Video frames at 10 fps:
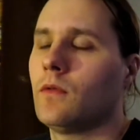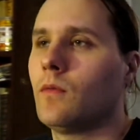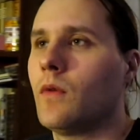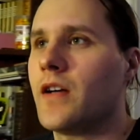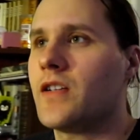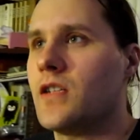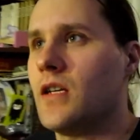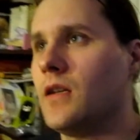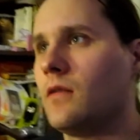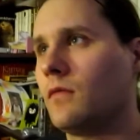why
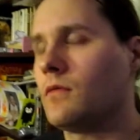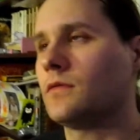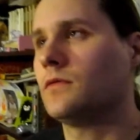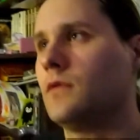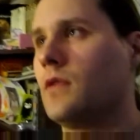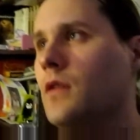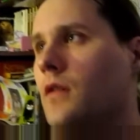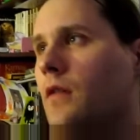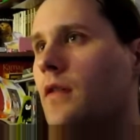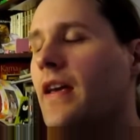she
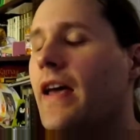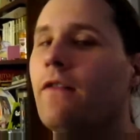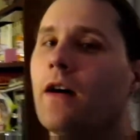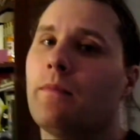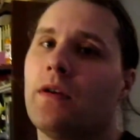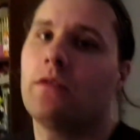gave up